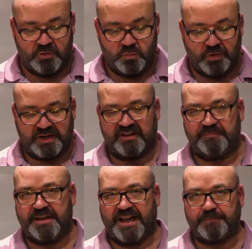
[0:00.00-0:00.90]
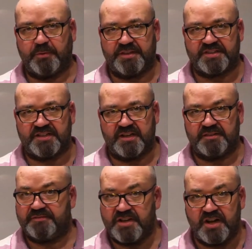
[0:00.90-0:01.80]
Would I have been happy with this
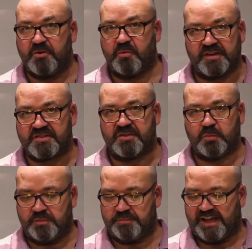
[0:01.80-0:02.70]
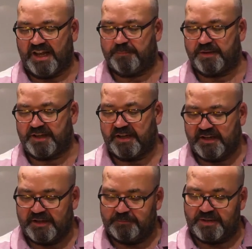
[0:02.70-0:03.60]
knife? No, I still wouldn't be happy
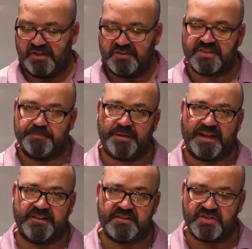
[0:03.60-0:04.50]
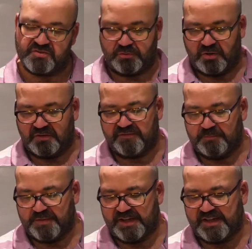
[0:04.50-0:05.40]
because the balance is wrong for
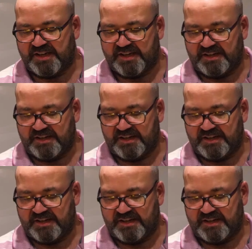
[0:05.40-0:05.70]
me.